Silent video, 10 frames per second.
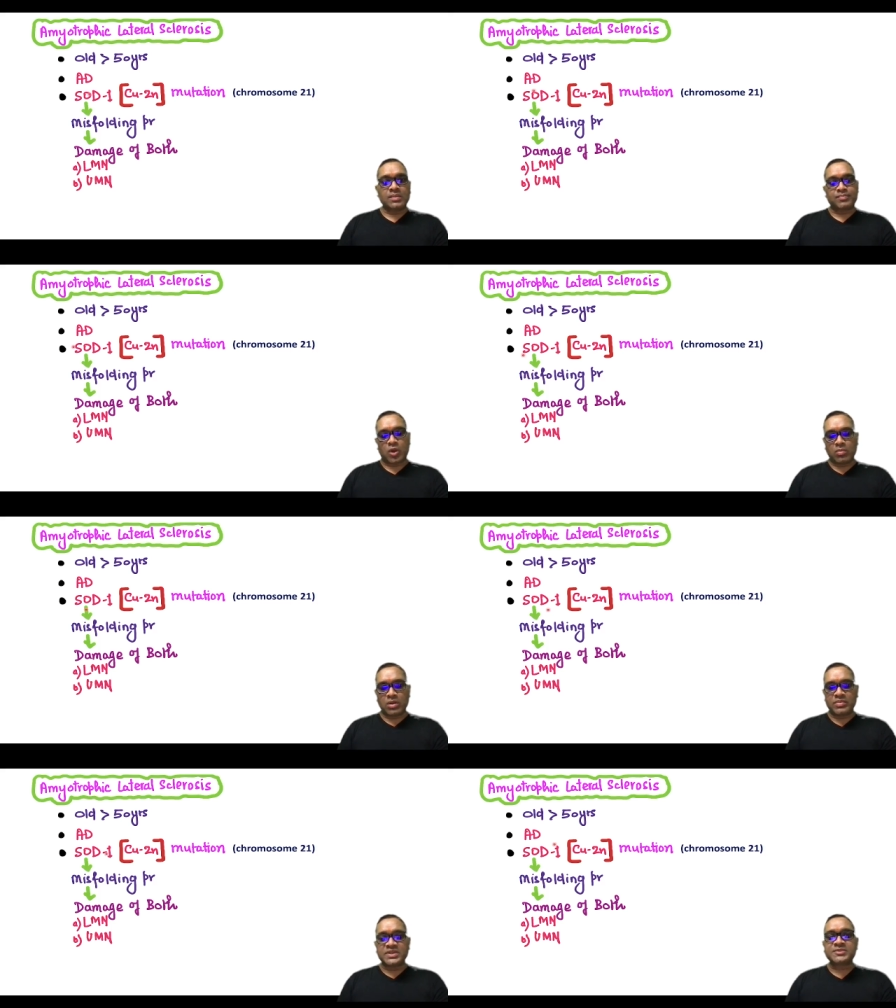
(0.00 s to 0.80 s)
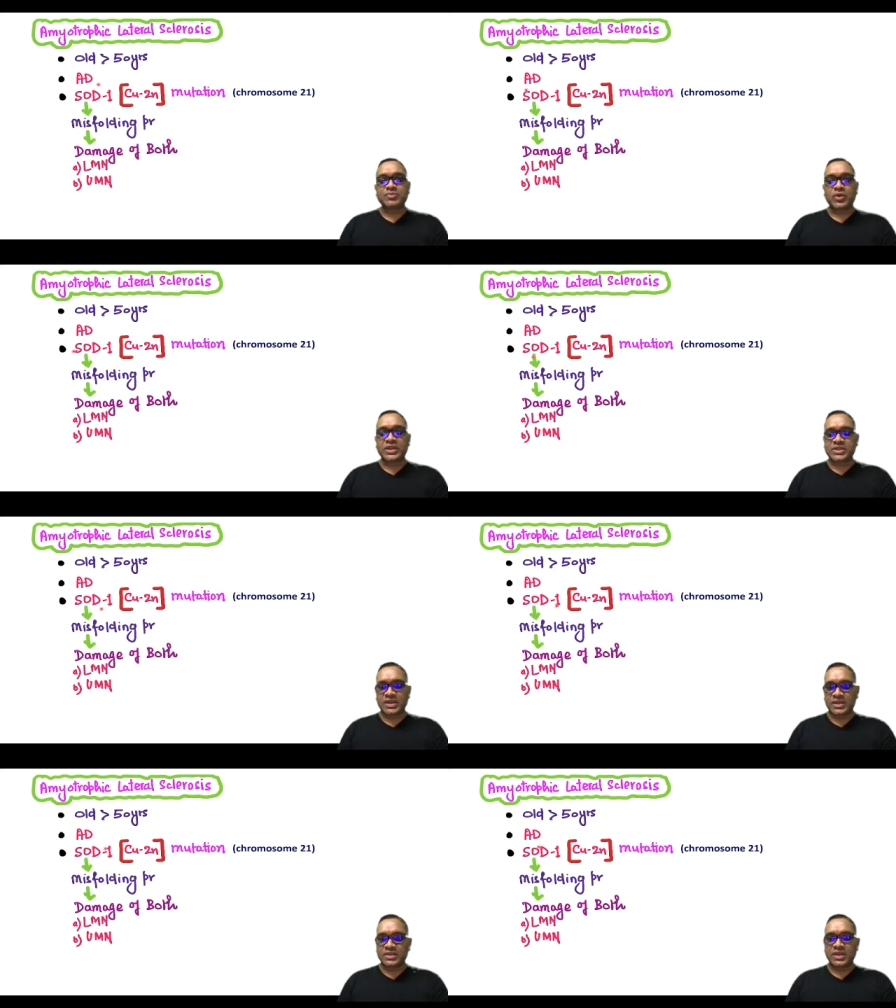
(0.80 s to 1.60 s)
Problem is mutation
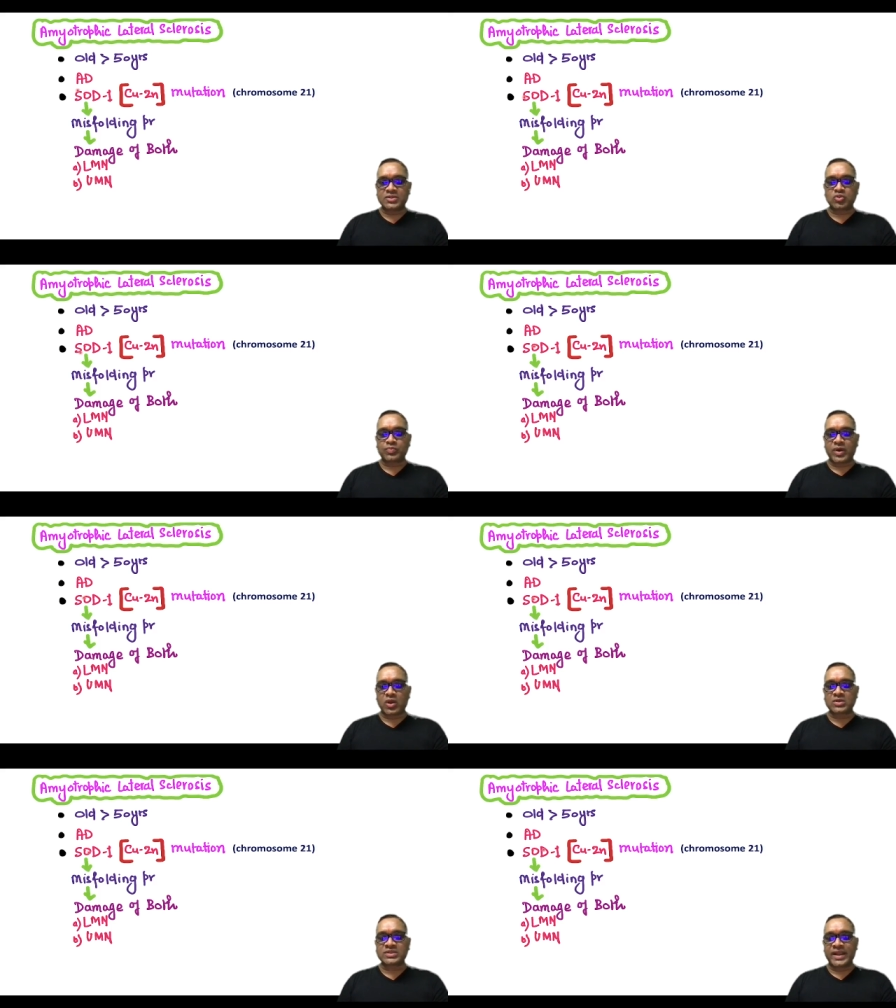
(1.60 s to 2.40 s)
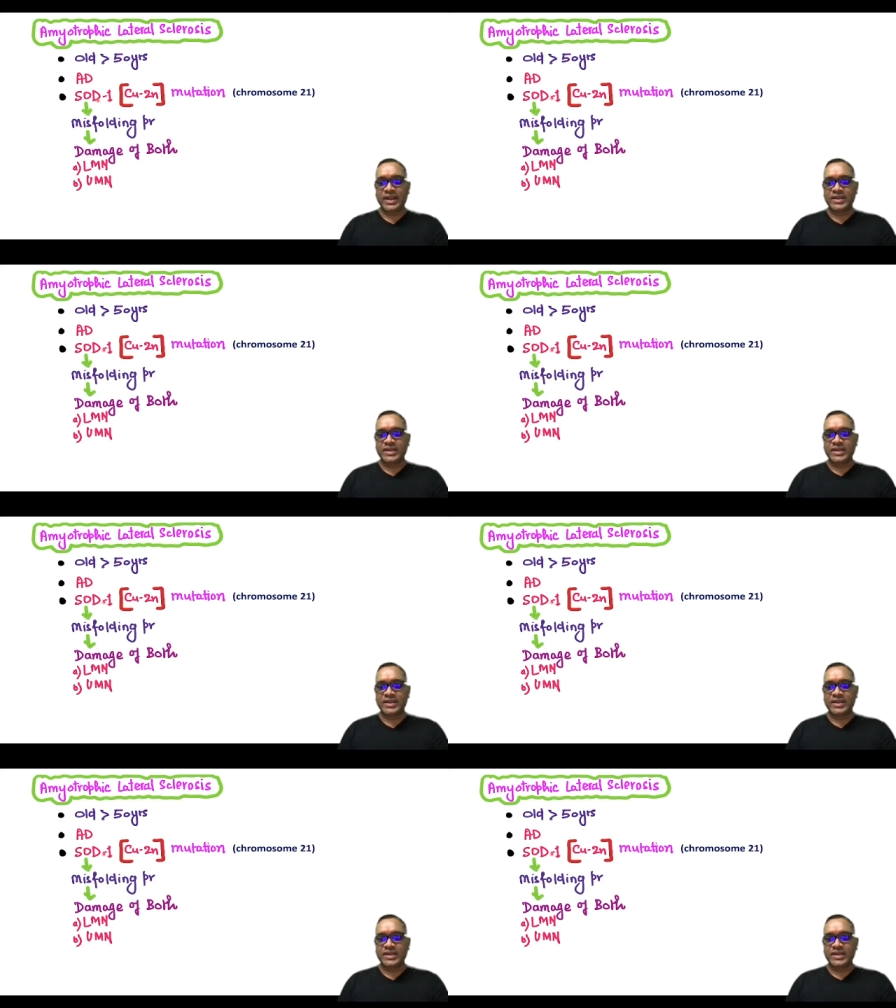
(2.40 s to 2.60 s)
in the superoxide